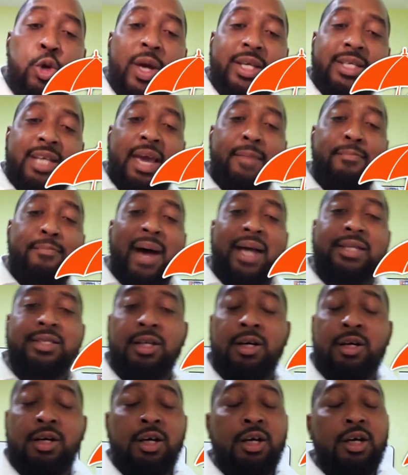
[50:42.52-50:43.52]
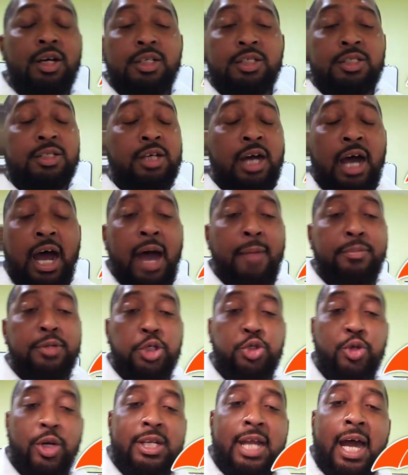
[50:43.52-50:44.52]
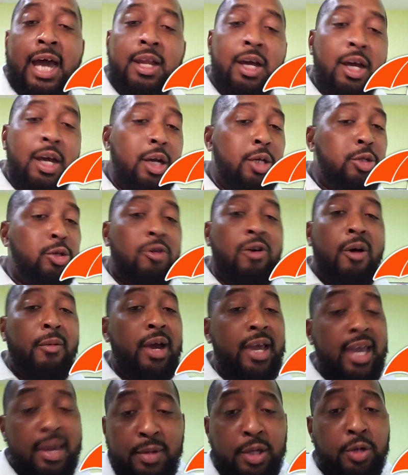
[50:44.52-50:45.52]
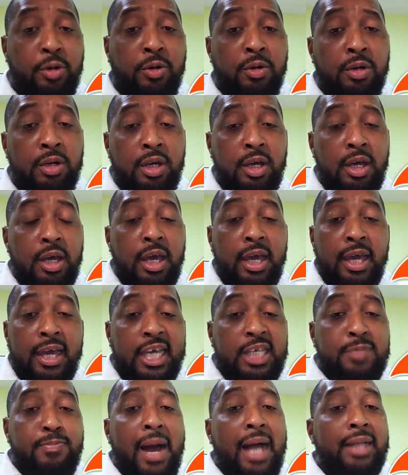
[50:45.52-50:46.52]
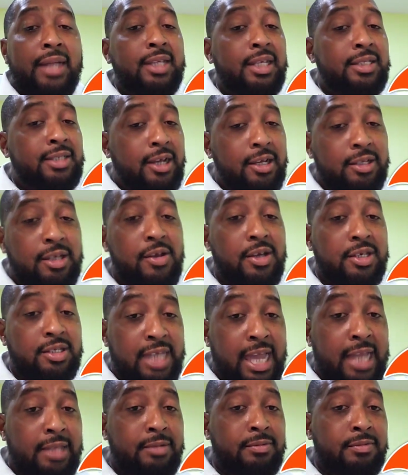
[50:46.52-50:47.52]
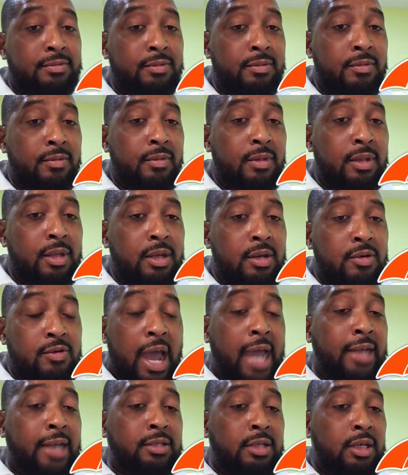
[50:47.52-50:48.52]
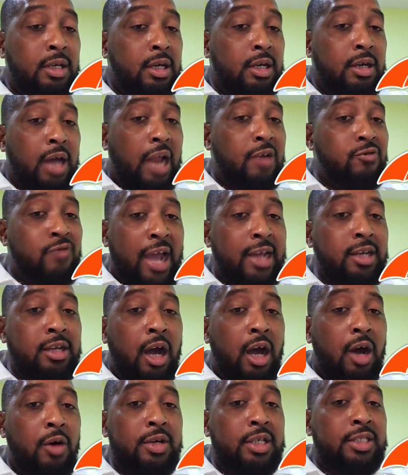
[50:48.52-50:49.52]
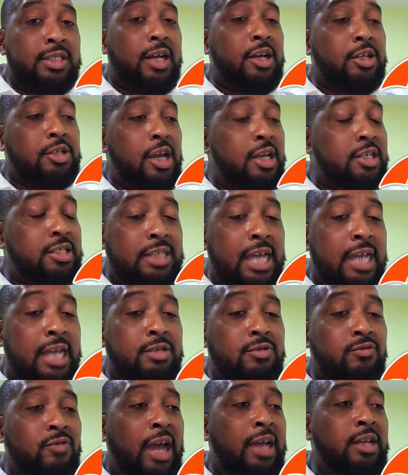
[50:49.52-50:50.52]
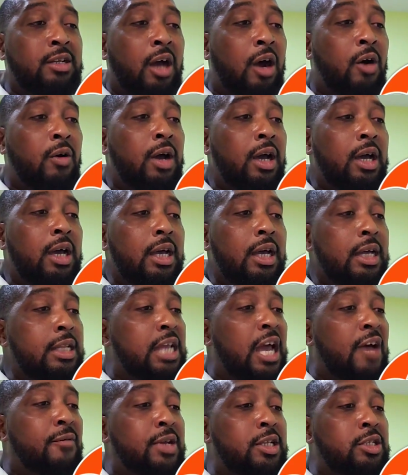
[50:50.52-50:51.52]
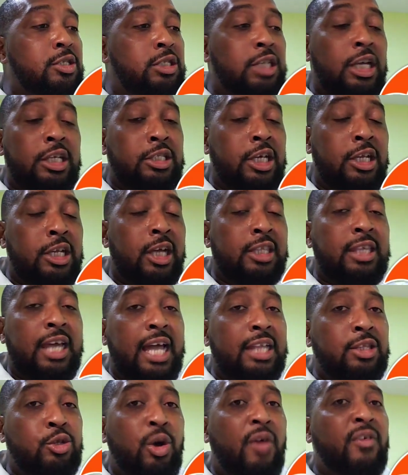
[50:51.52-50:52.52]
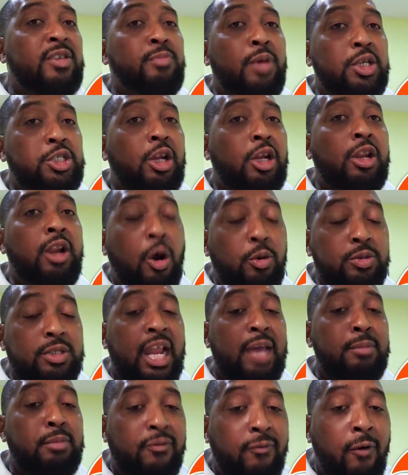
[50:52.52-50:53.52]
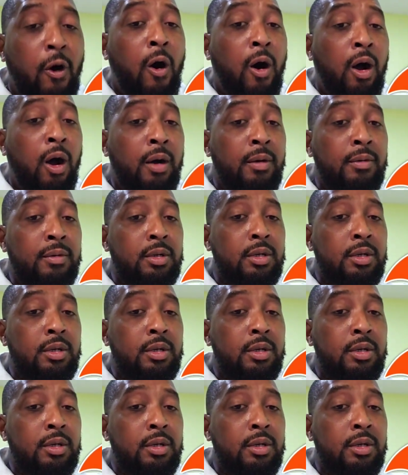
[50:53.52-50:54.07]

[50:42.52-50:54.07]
US ambassador to Trinidad. Don't worry about him, you know. He's part of the Secretary of State. Right? And right now, the Secretary of State, right now, they don't have as much clout like before.